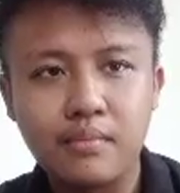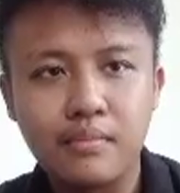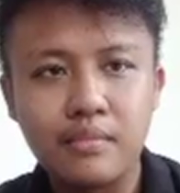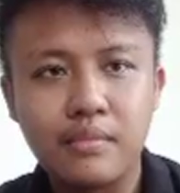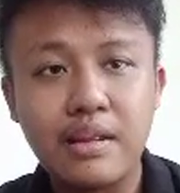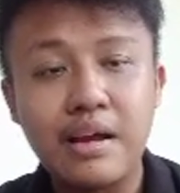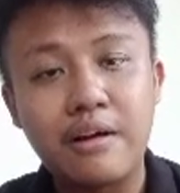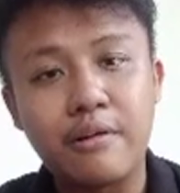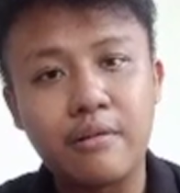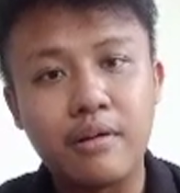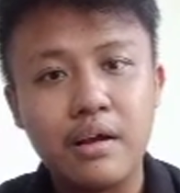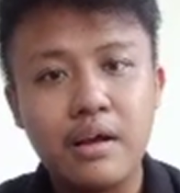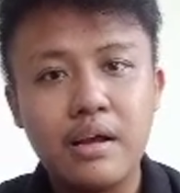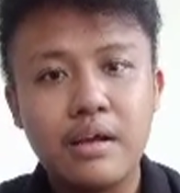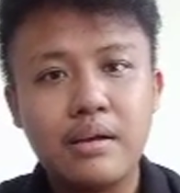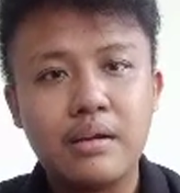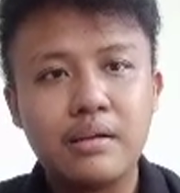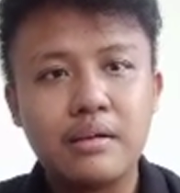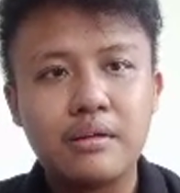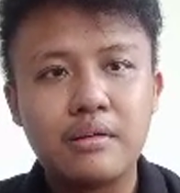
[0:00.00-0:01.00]
Now,
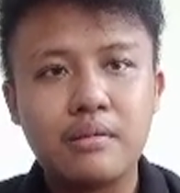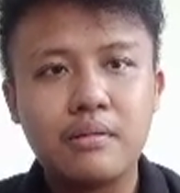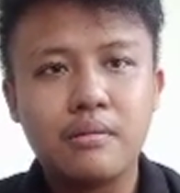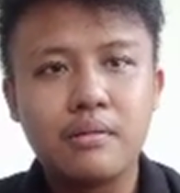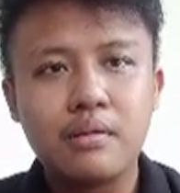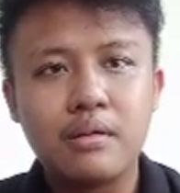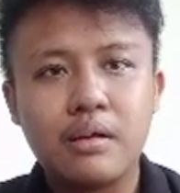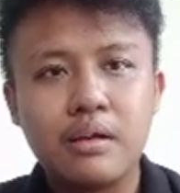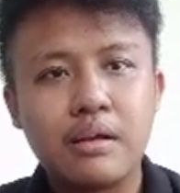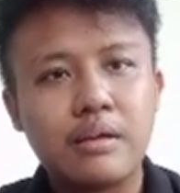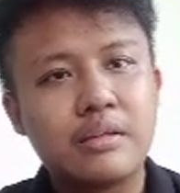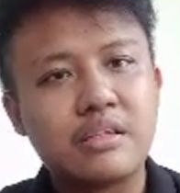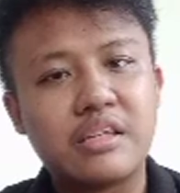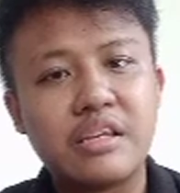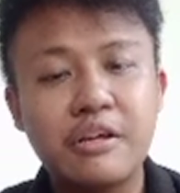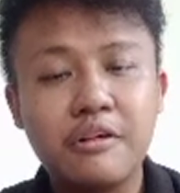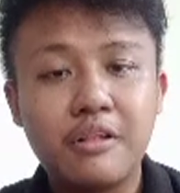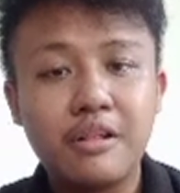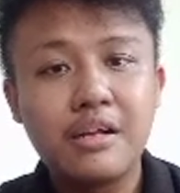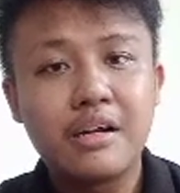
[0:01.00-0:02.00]

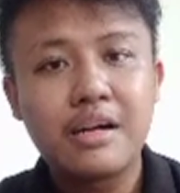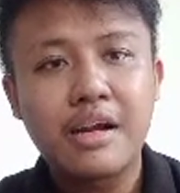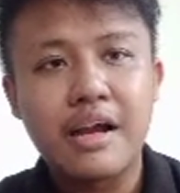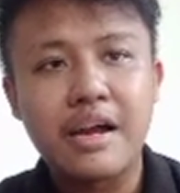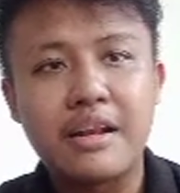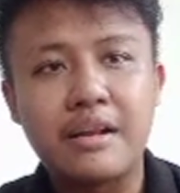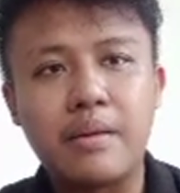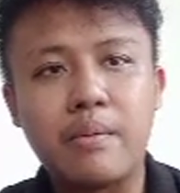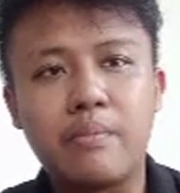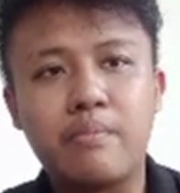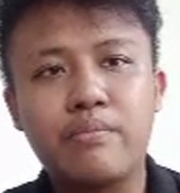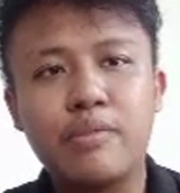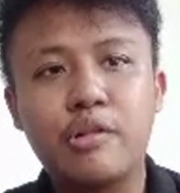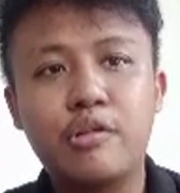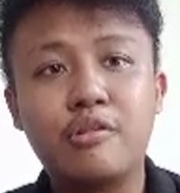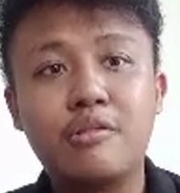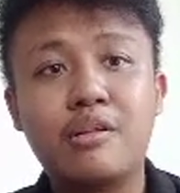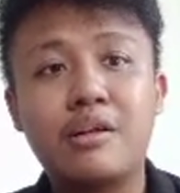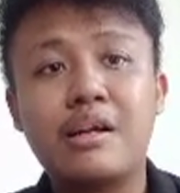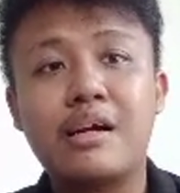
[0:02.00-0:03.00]
singular and
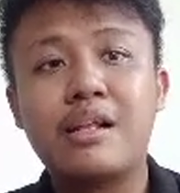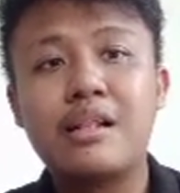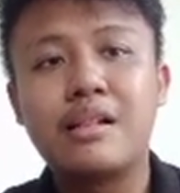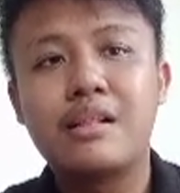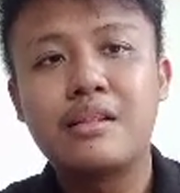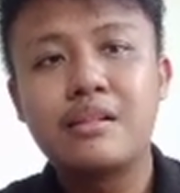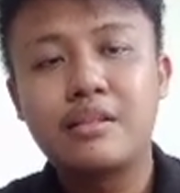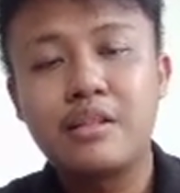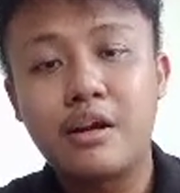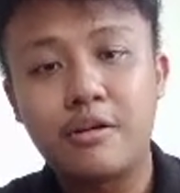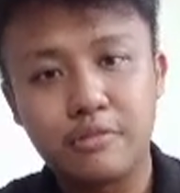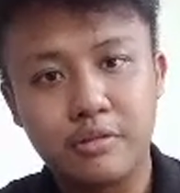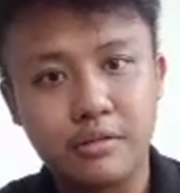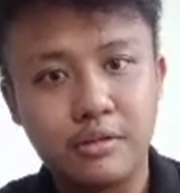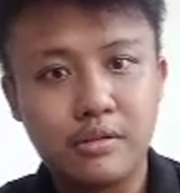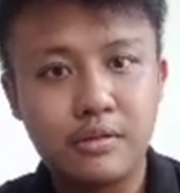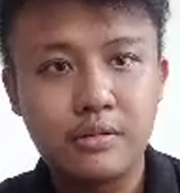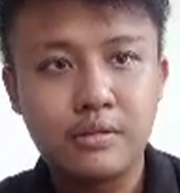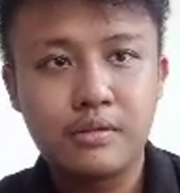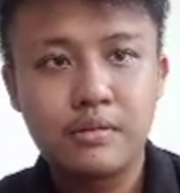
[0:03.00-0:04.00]
plural
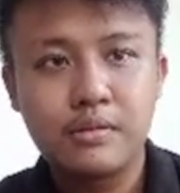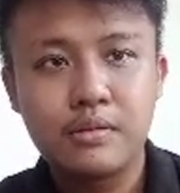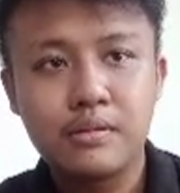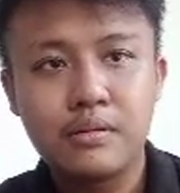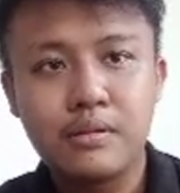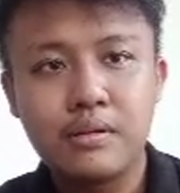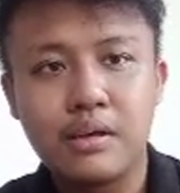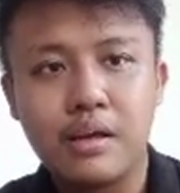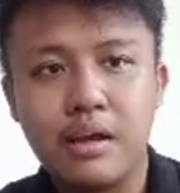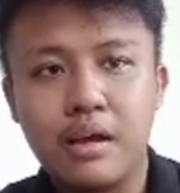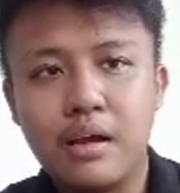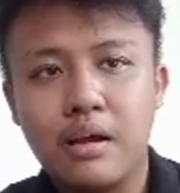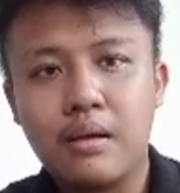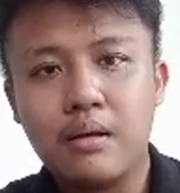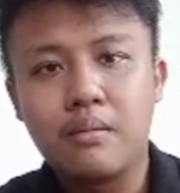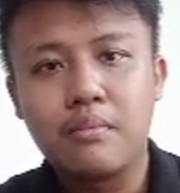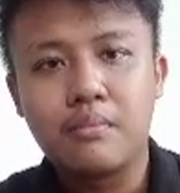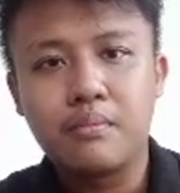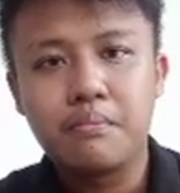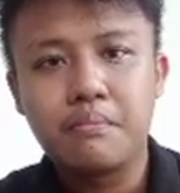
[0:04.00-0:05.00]
nouns.
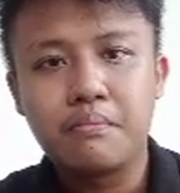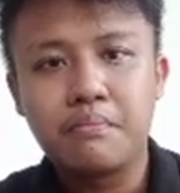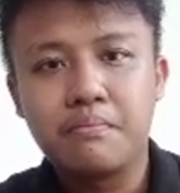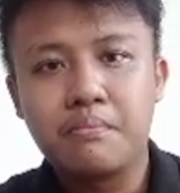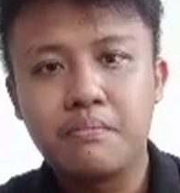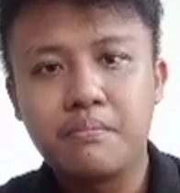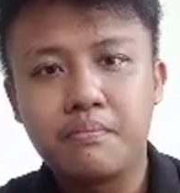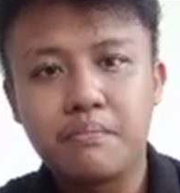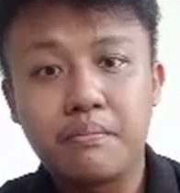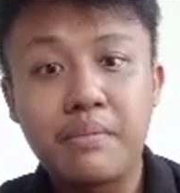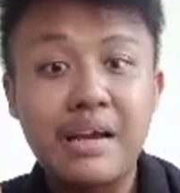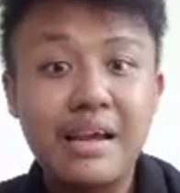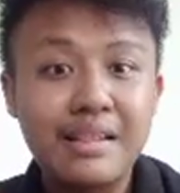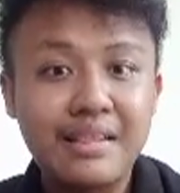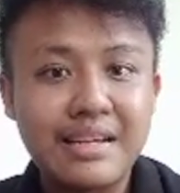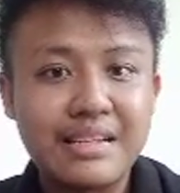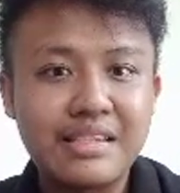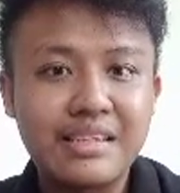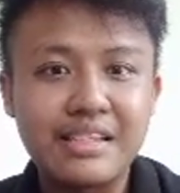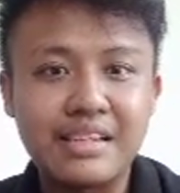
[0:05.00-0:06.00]
Pay
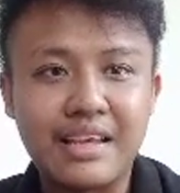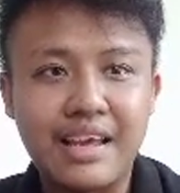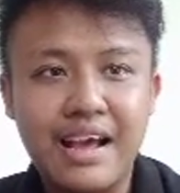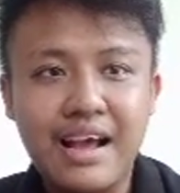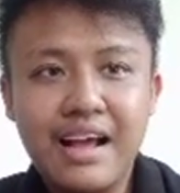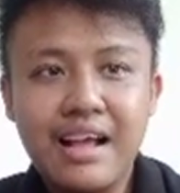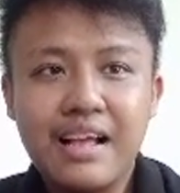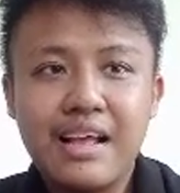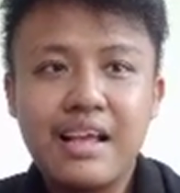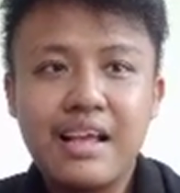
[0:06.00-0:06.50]
attention here